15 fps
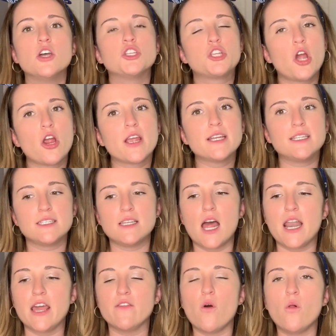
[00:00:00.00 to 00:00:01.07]
Target does
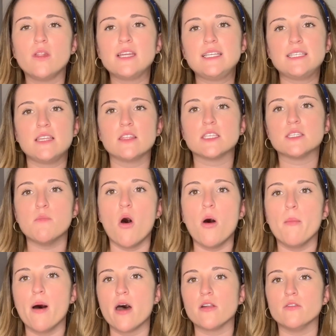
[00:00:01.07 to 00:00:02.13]
not. I've only seen the small
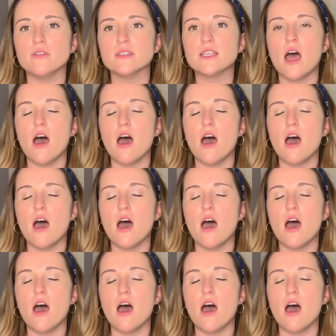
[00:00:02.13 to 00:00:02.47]
bottles